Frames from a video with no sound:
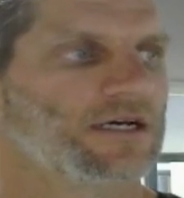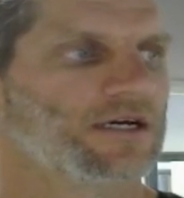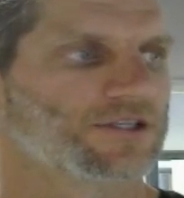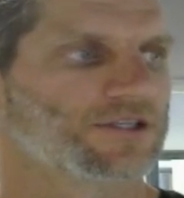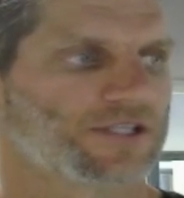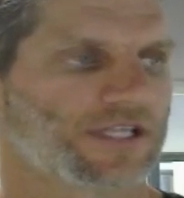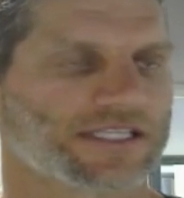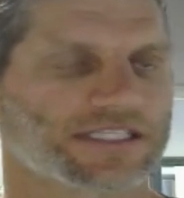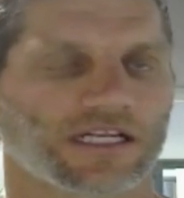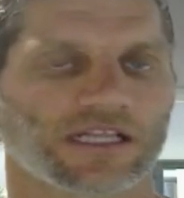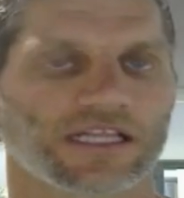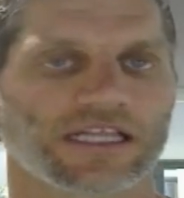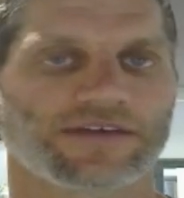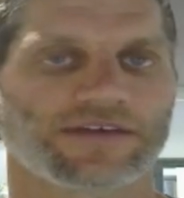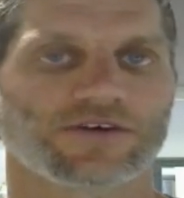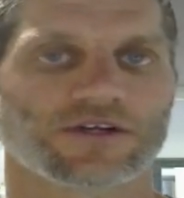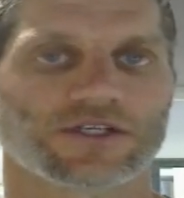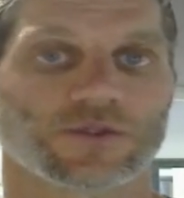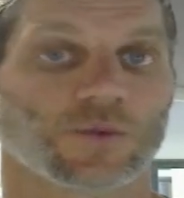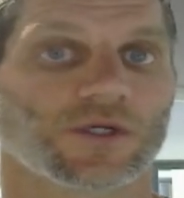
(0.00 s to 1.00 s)
So that's going to
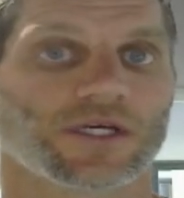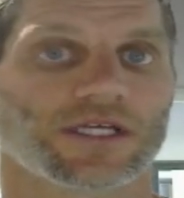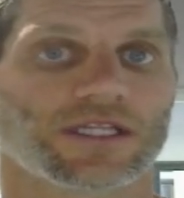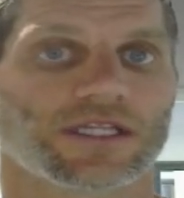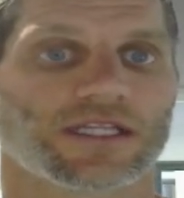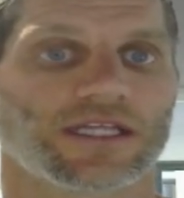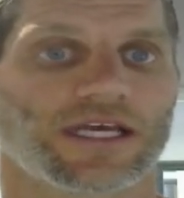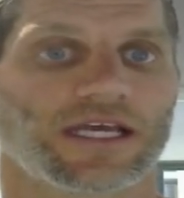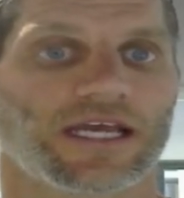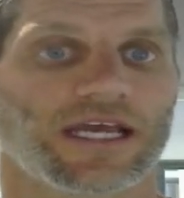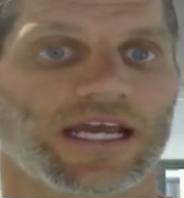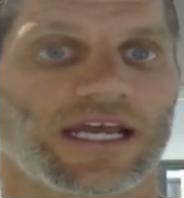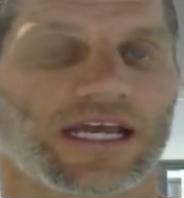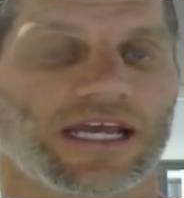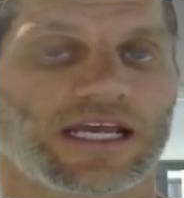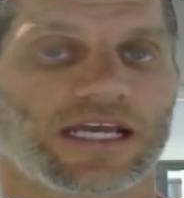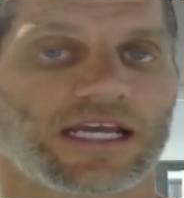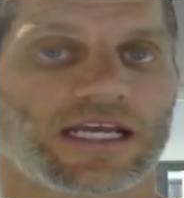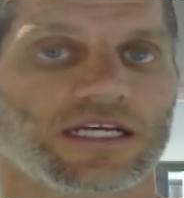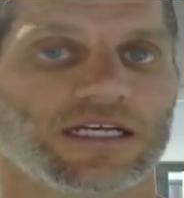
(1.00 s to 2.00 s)
leave us with
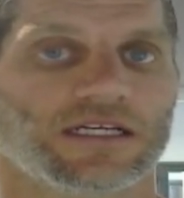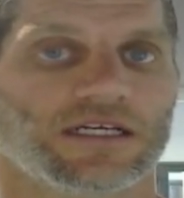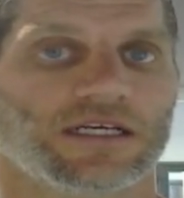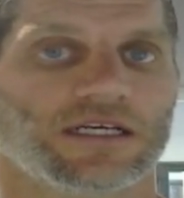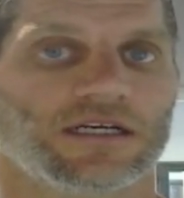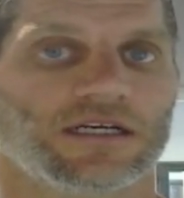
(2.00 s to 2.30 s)
a